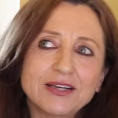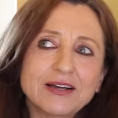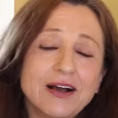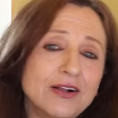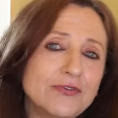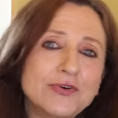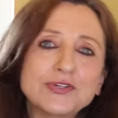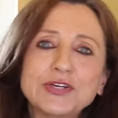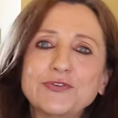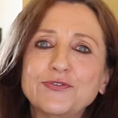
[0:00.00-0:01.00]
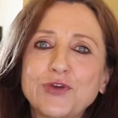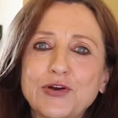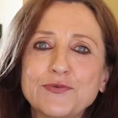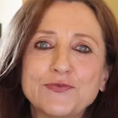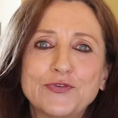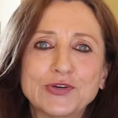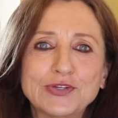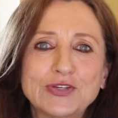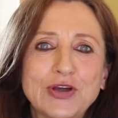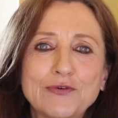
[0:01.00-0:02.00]
Calc Phos and ferrum
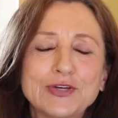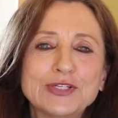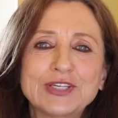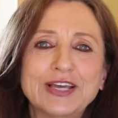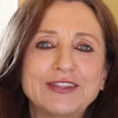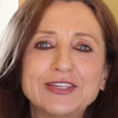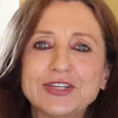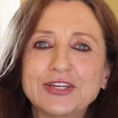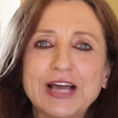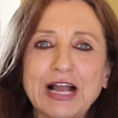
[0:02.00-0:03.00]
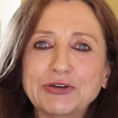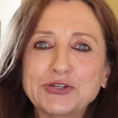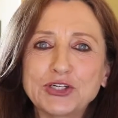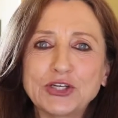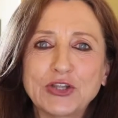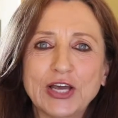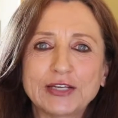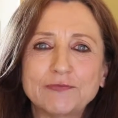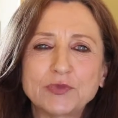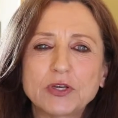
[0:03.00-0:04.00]
phos, I always get this analogy
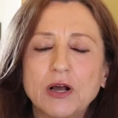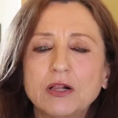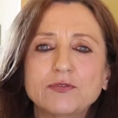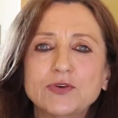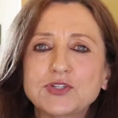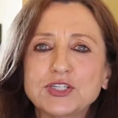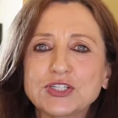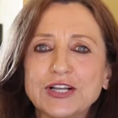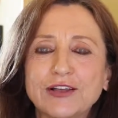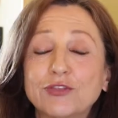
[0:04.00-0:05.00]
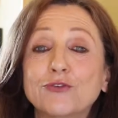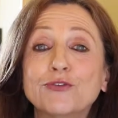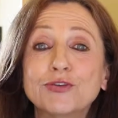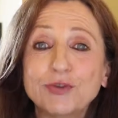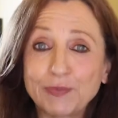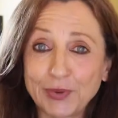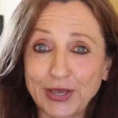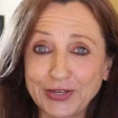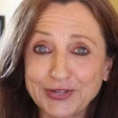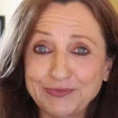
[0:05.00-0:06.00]
that calc phos is like the
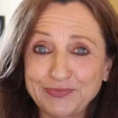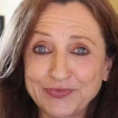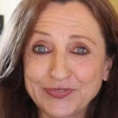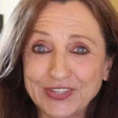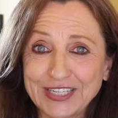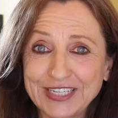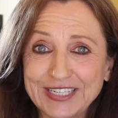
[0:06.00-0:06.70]
riverbed right?